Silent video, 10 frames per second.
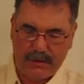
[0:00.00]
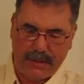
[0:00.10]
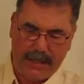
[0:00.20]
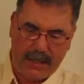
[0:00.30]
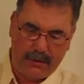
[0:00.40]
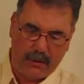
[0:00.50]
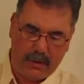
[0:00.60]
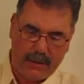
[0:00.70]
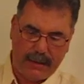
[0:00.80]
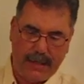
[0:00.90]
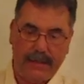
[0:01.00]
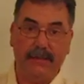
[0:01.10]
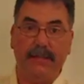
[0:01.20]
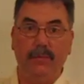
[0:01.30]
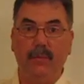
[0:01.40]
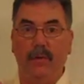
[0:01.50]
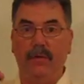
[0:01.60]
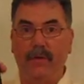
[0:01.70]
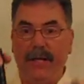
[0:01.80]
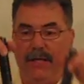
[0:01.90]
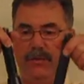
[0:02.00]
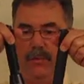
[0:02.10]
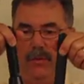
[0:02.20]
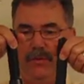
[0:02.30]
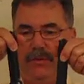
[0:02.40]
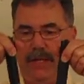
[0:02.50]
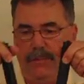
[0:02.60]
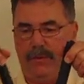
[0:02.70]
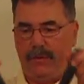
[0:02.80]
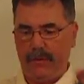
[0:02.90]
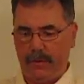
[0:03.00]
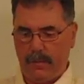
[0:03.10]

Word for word: the Hound Dog has a more gradual taper